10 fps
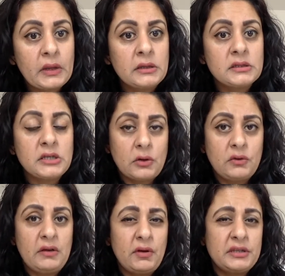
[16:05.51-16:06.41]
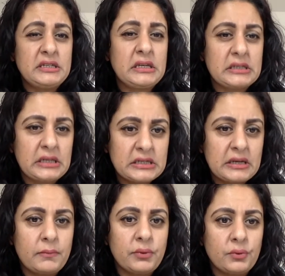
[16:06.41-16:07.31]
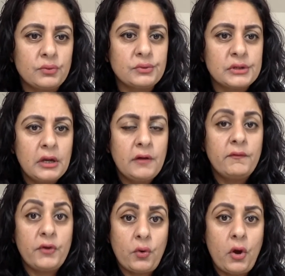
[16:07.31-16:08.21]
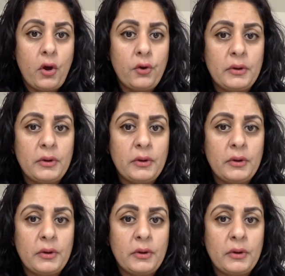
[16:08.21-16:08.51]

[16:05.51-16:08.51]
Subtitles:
So here are 6 examples for your home.